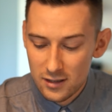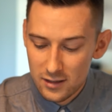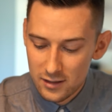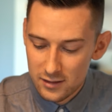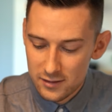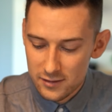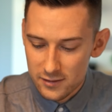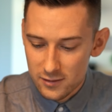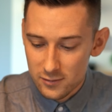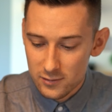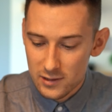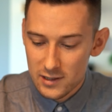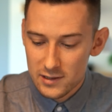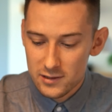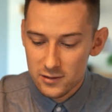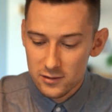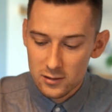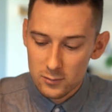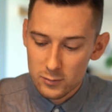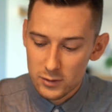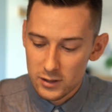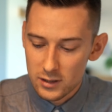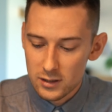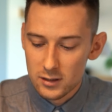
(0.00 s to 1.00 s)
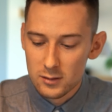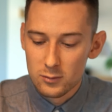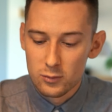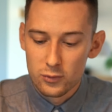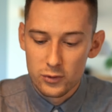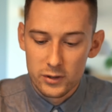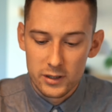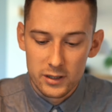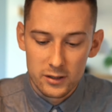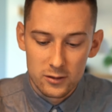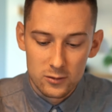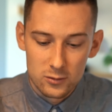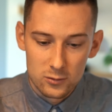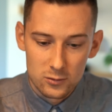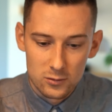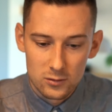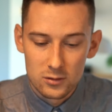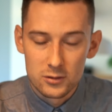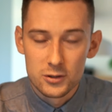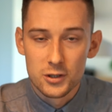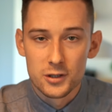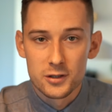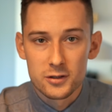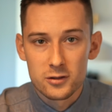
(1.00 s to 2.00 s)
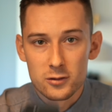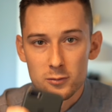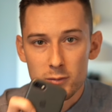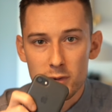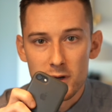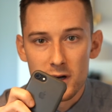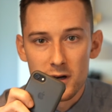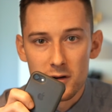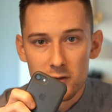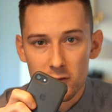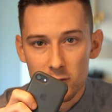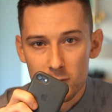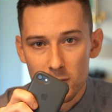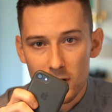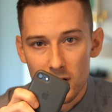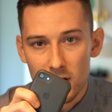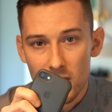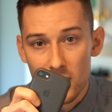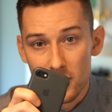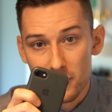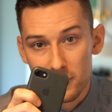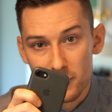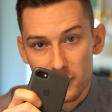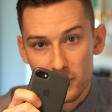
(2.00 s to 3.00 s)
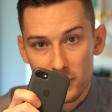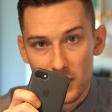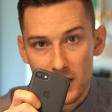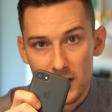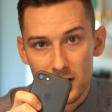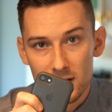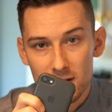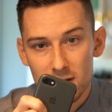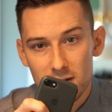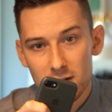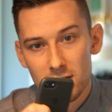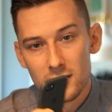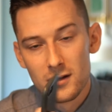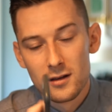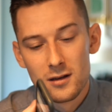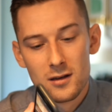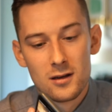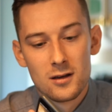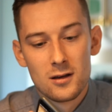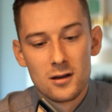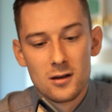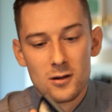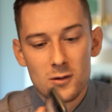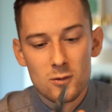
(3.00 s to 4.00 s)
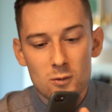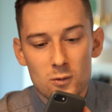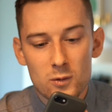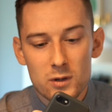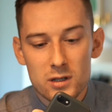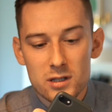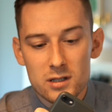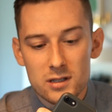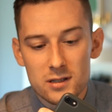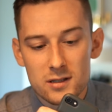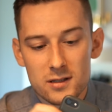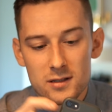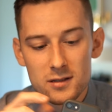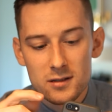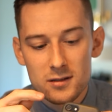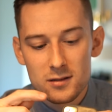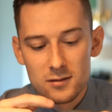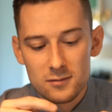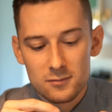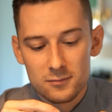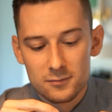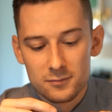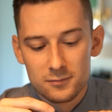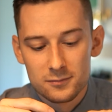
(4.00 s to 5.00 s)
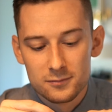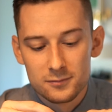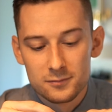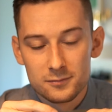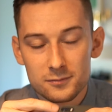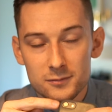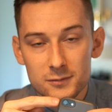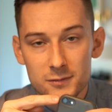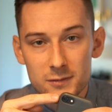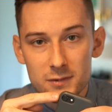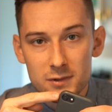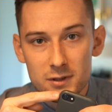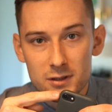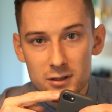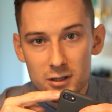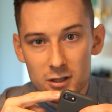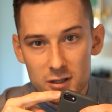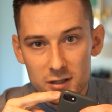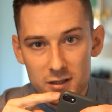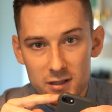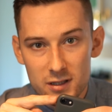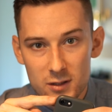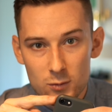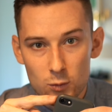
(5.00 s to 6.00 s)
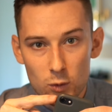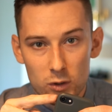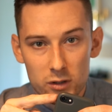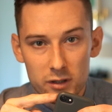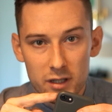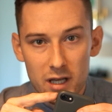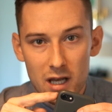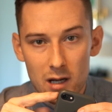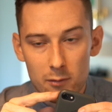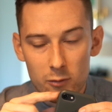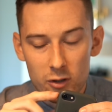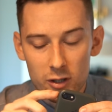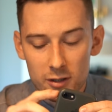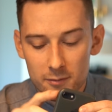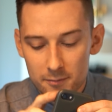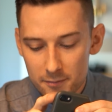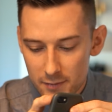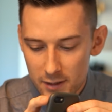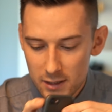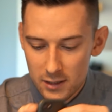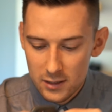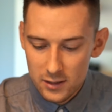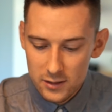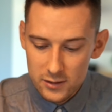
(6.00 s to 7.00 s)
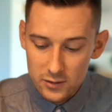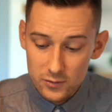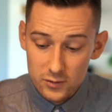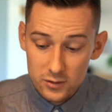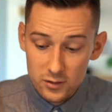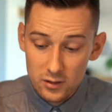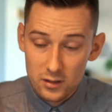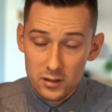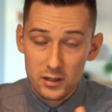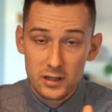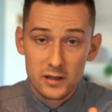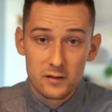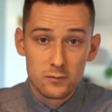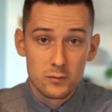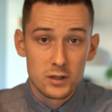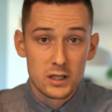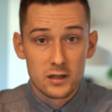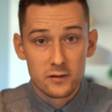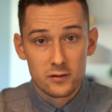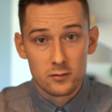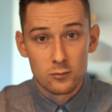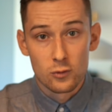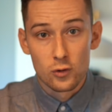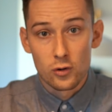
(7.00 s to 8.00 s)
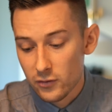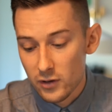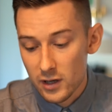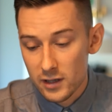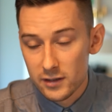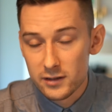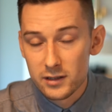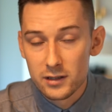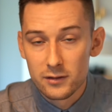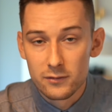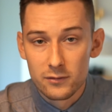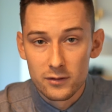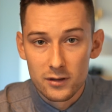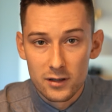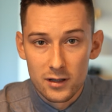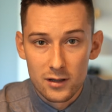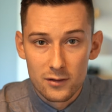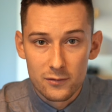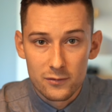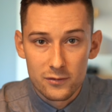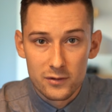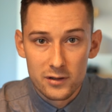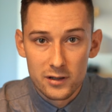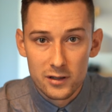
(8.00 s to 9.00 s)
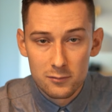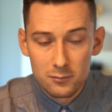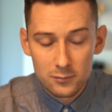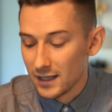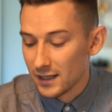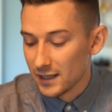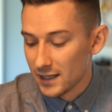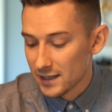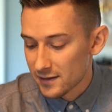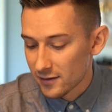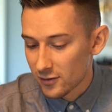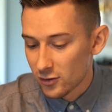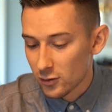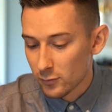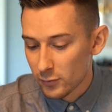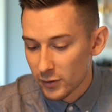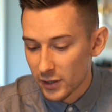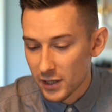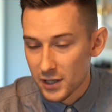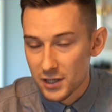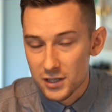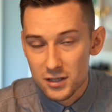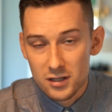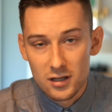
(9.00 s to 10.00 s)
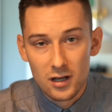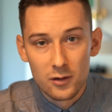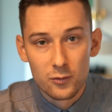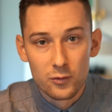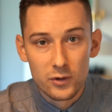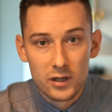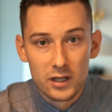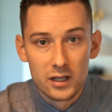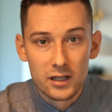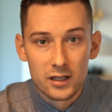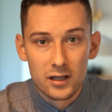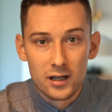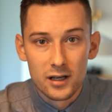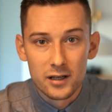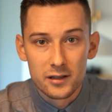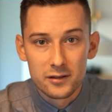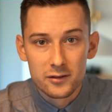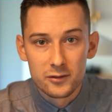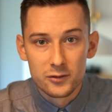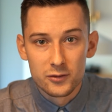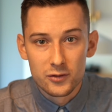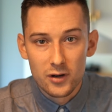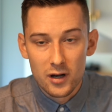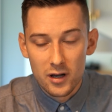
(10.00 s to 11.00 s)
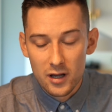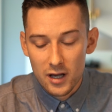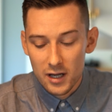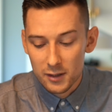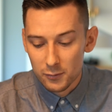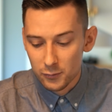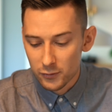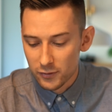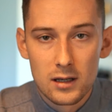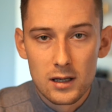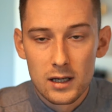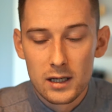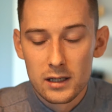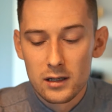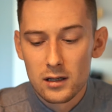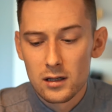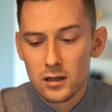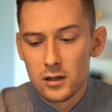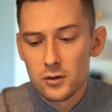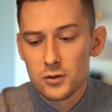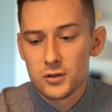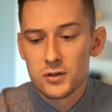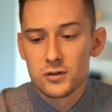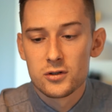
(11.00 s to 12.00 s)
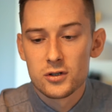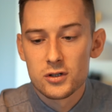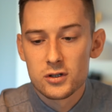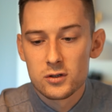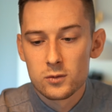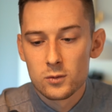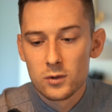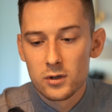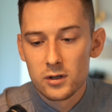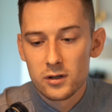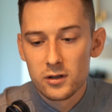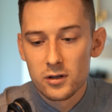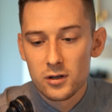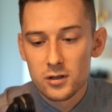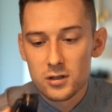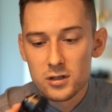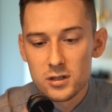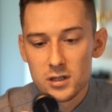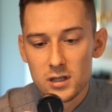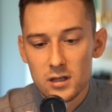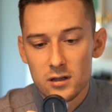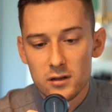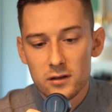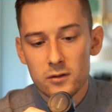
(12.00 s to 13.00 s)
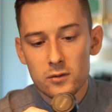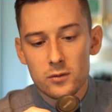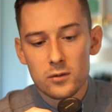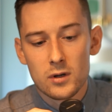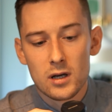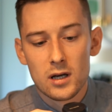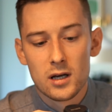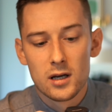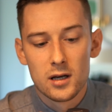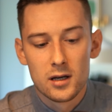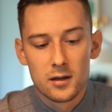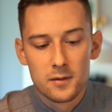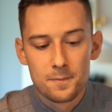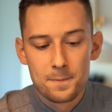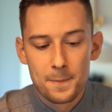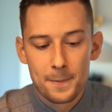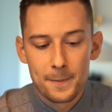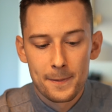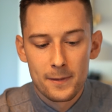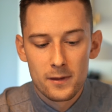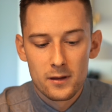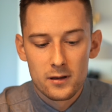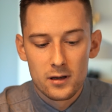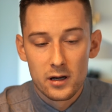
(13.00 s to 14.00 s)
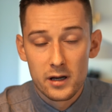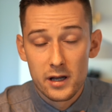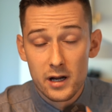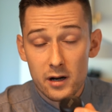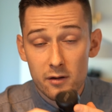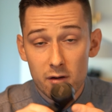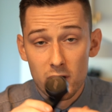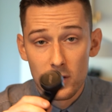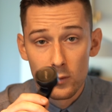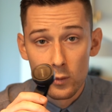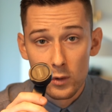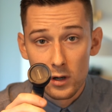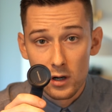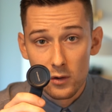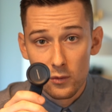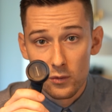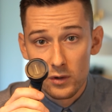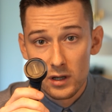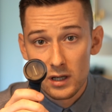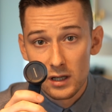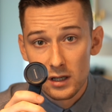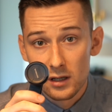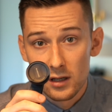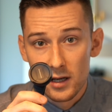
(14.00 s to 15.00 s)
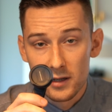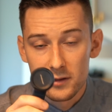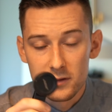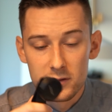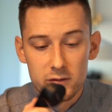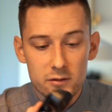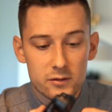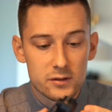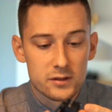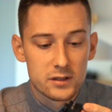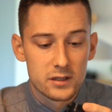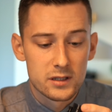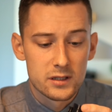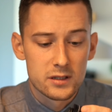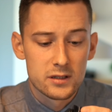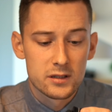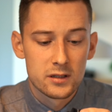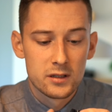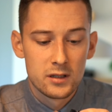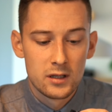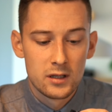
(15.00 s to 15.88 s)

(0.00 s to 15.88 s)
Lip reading: So that's gonna be pretty cool just compared to my iPhone 8, which is just this one camera. So it's gonna give me even more creative freedom. Yeah, that's a combination I'd really like to try out. And I also just want to touch into an area where I really like to use this.